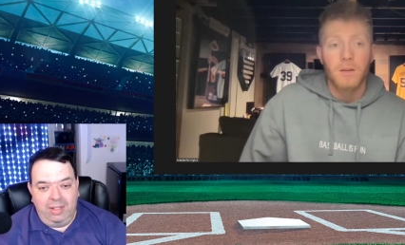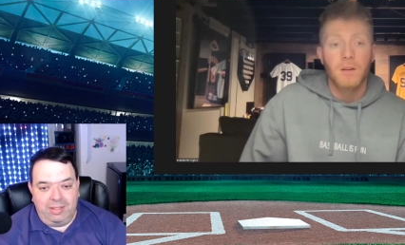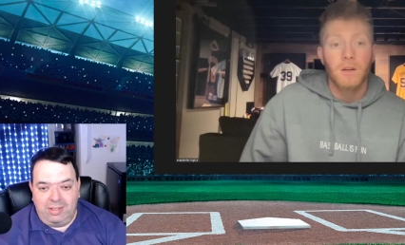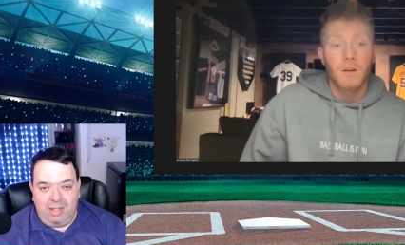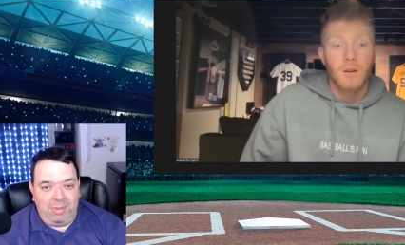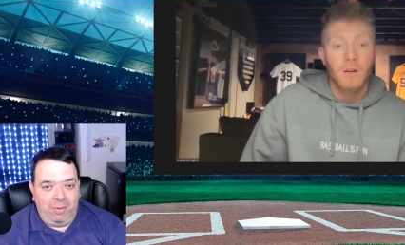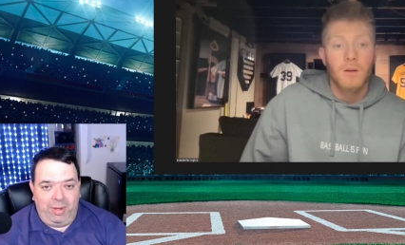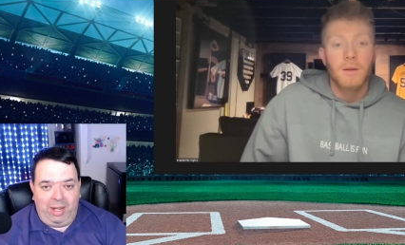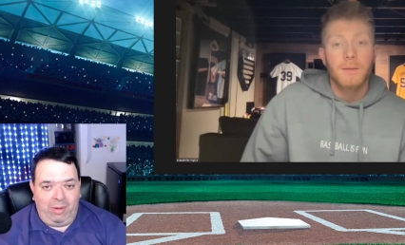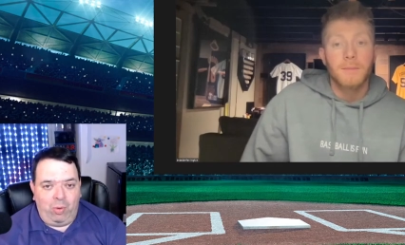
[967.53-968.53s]
Speaker 1: It's the same thing
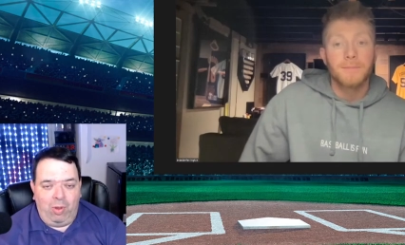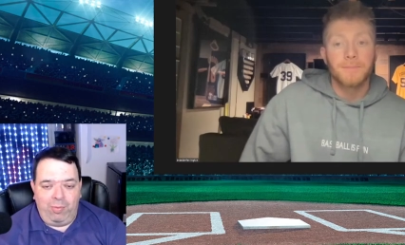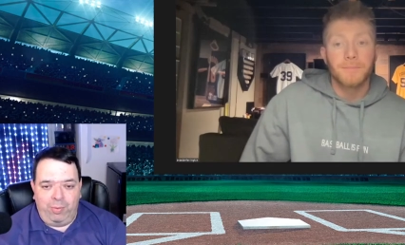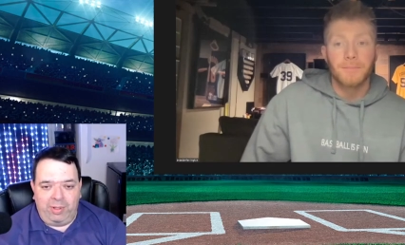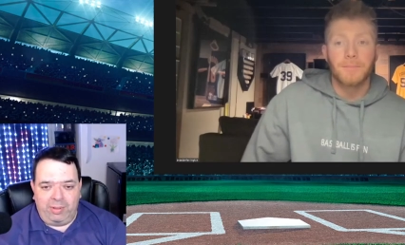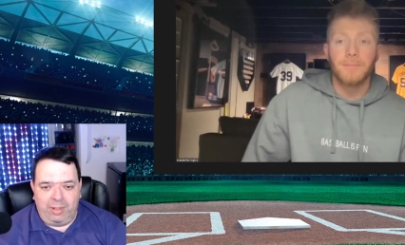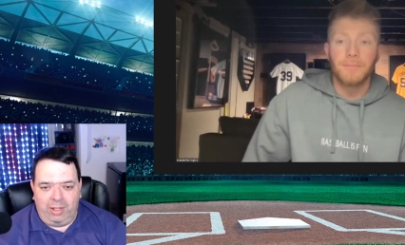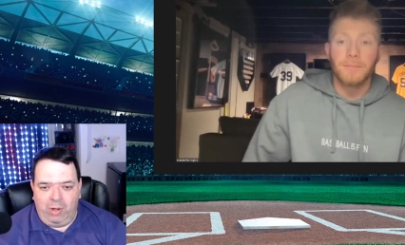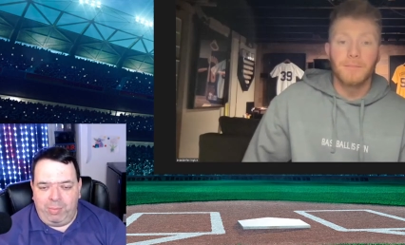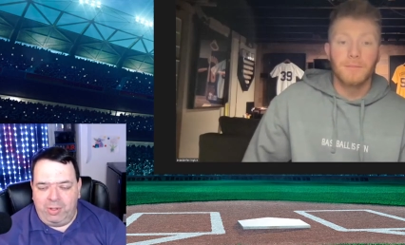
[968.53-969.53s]
we had in Guelph when
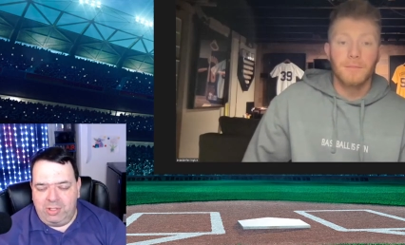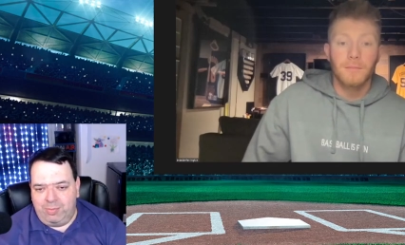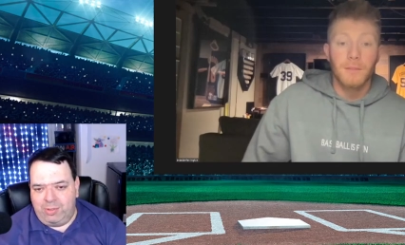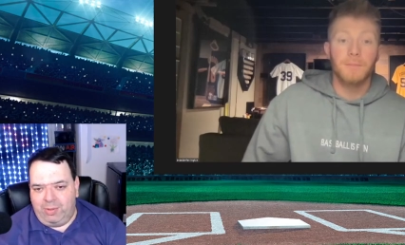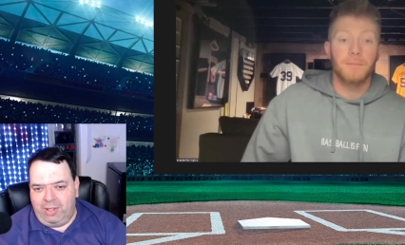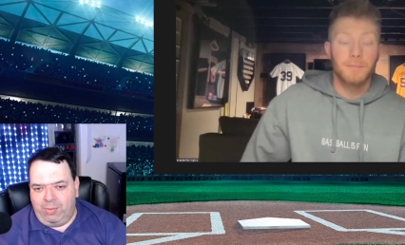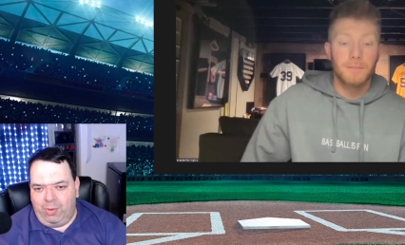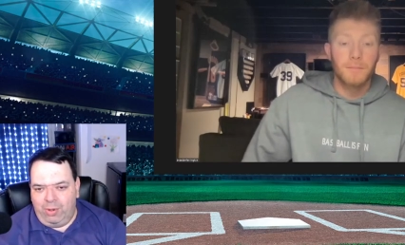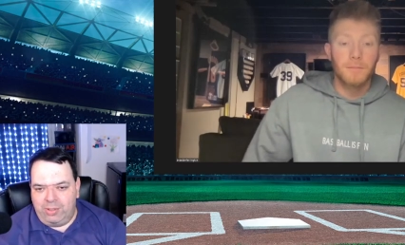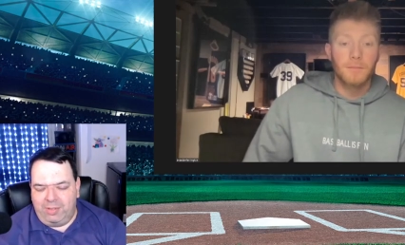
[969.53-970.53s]
Larry Pearson was running the
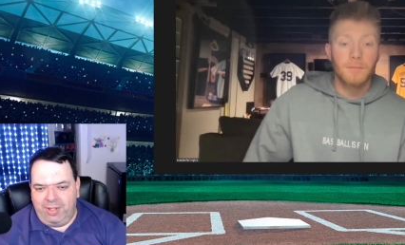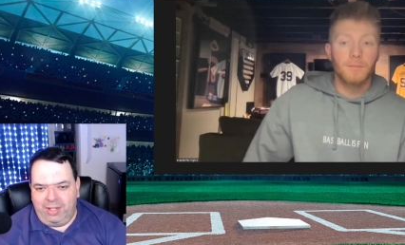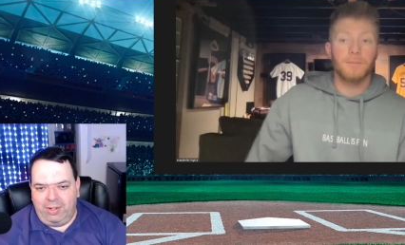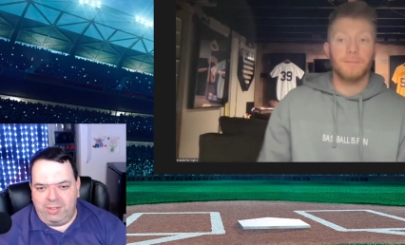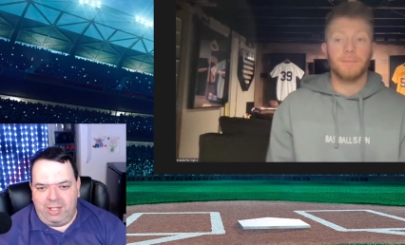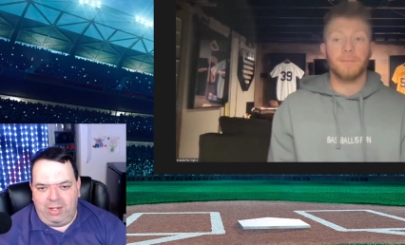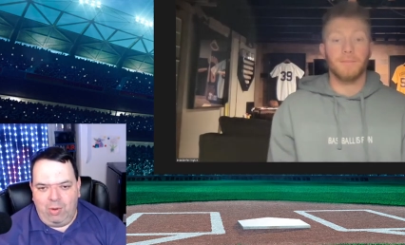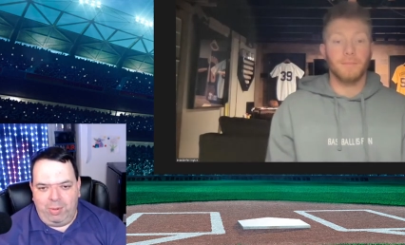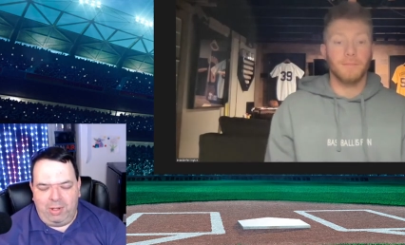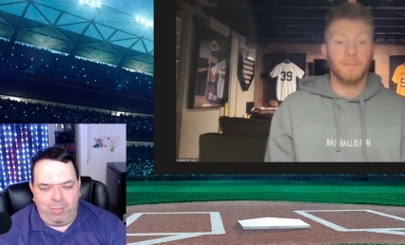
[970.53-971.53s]
Royals and everything else. He
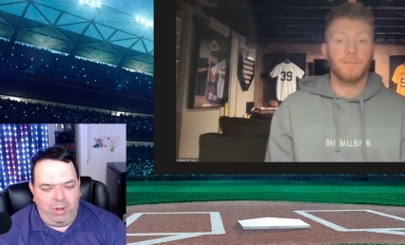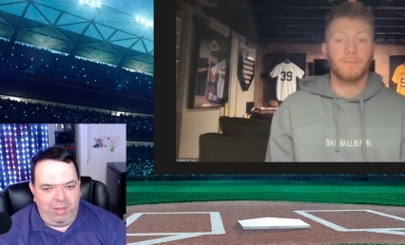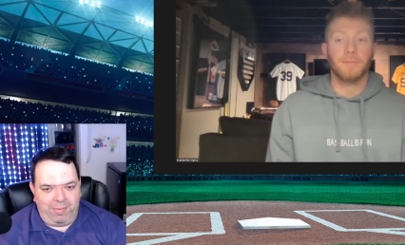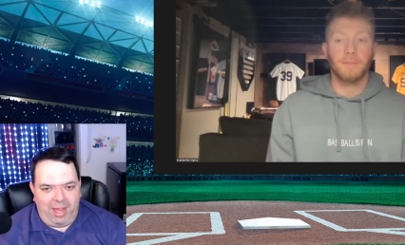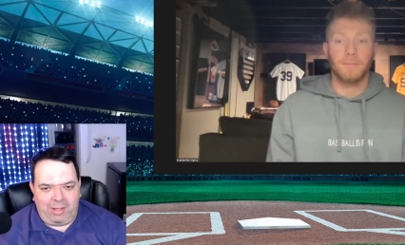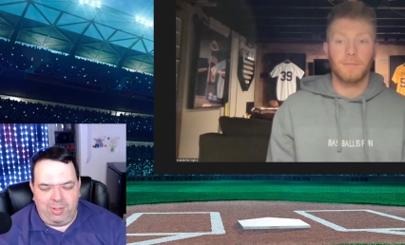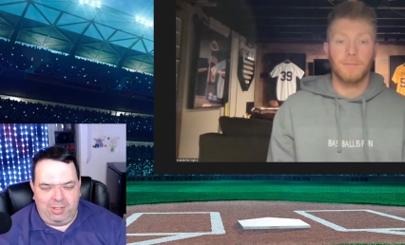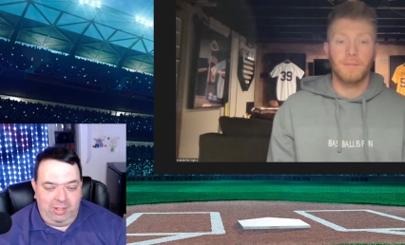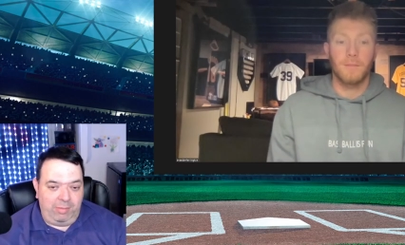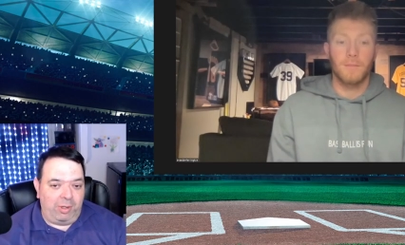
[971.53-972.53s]
opened up one of the factories
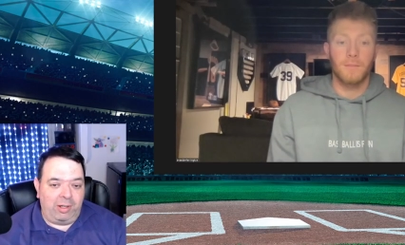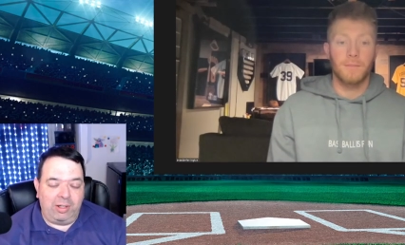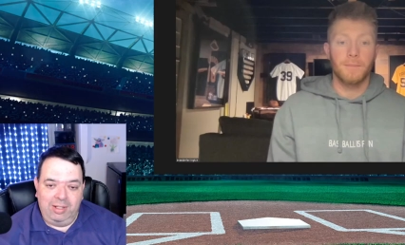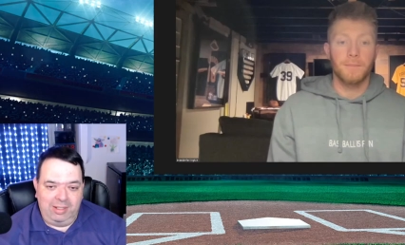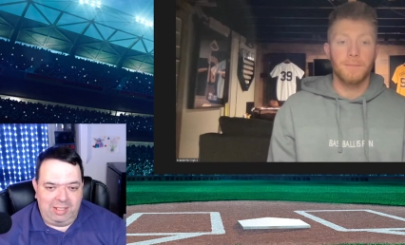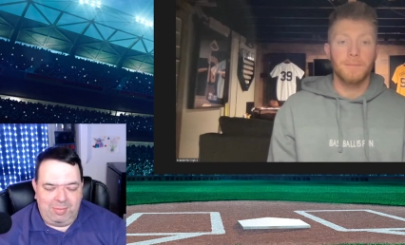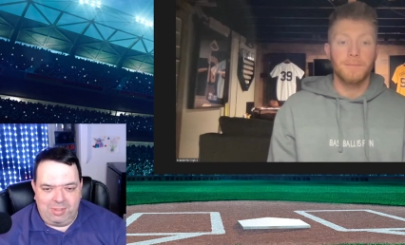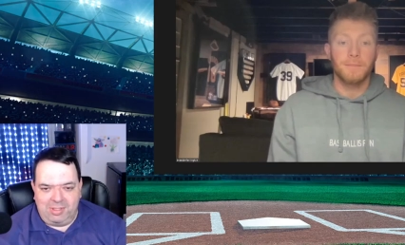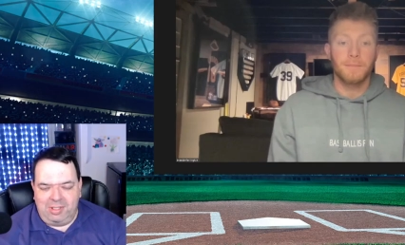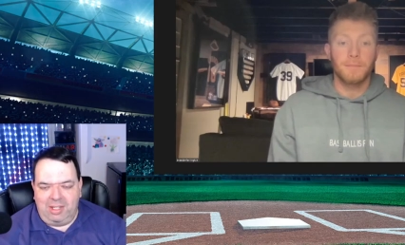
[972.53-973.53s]
at Linamar because he
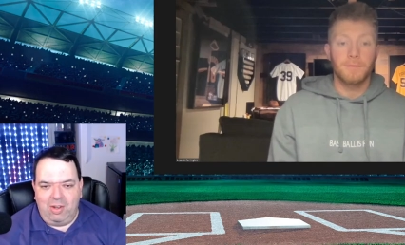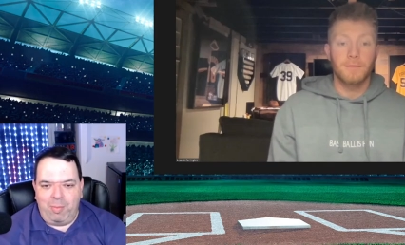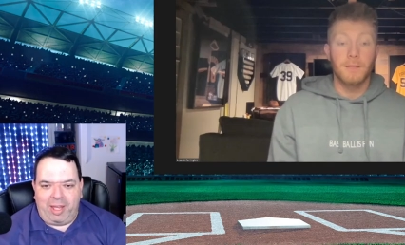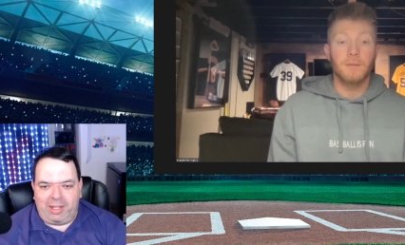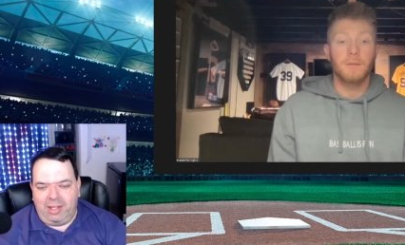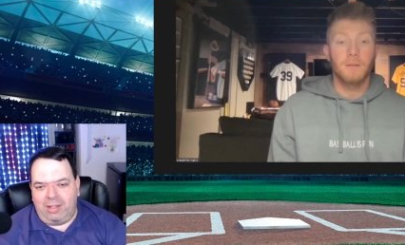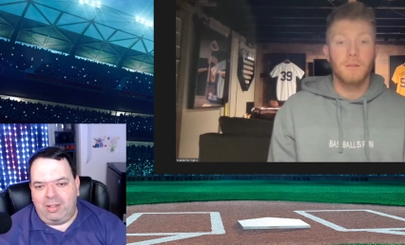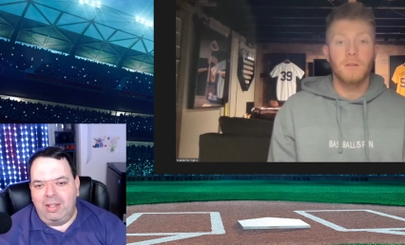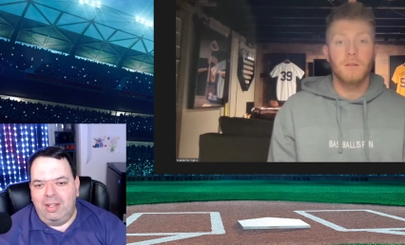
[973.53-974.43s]
was the CEO back then.